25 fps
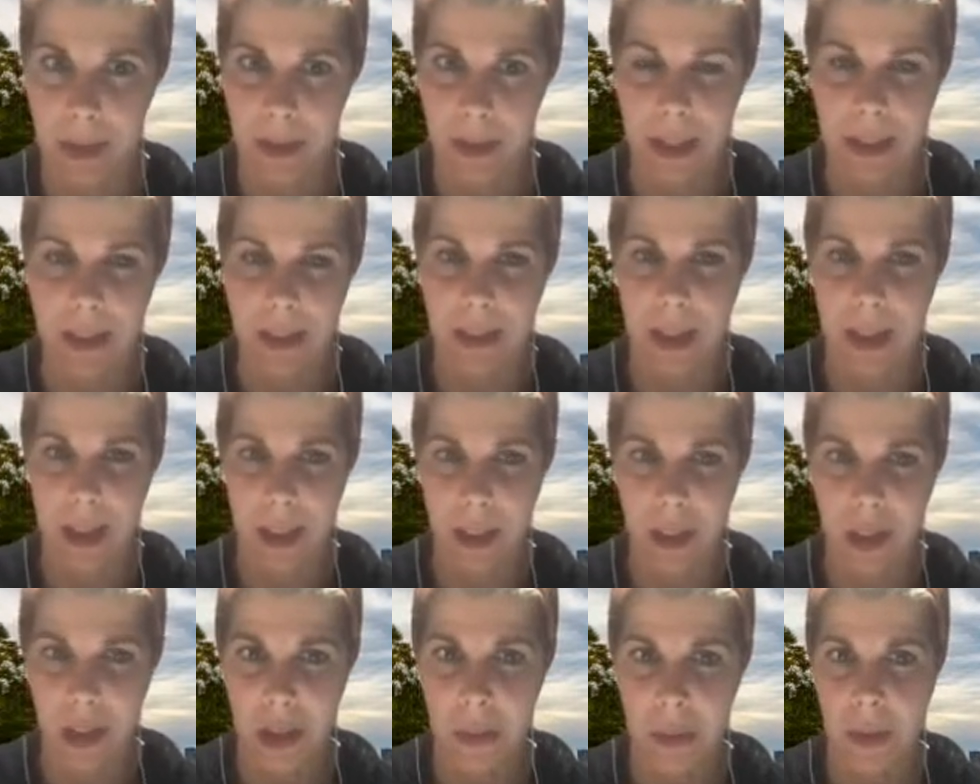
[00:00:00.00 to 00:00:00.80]
The
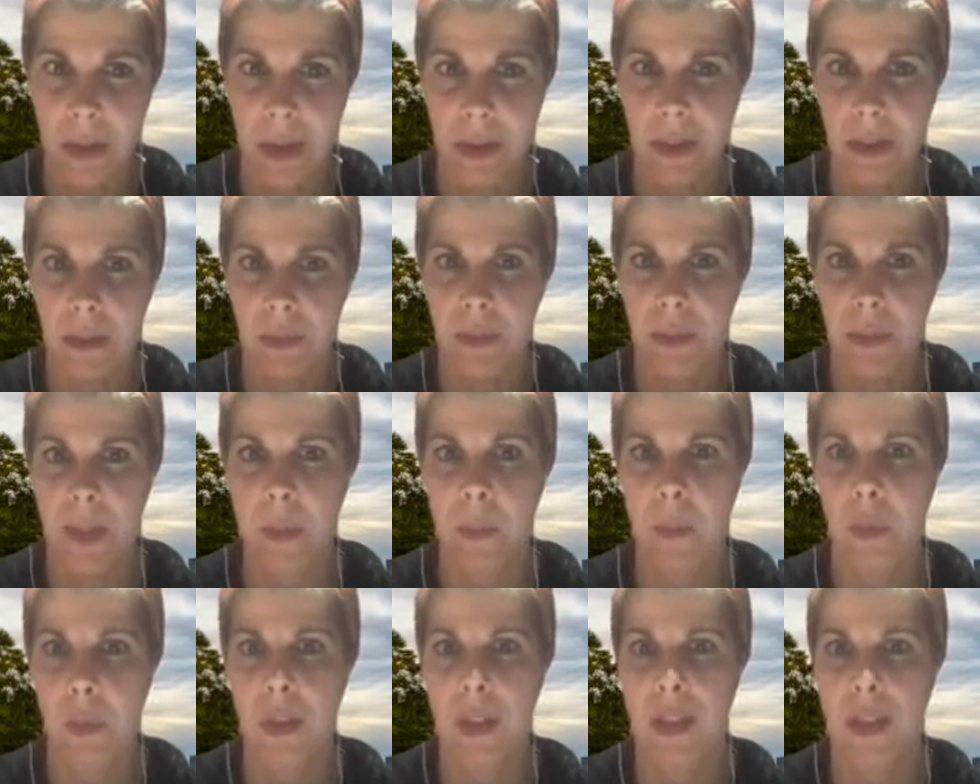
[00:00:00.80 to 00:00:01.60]
intention with this
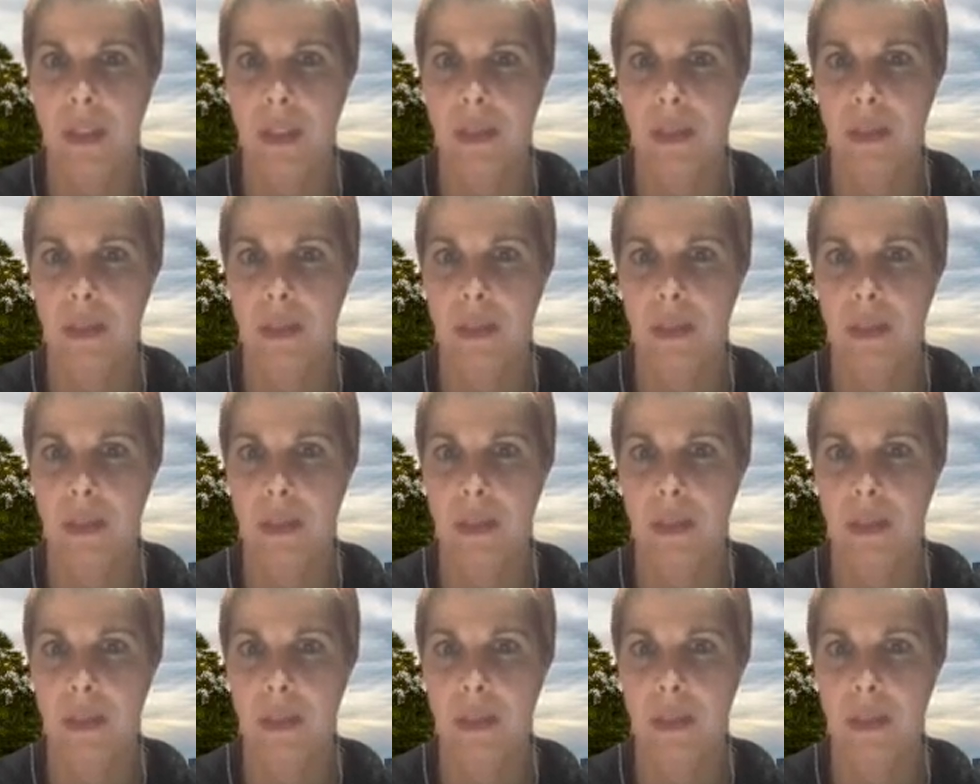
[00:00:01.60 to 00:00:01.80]
framework is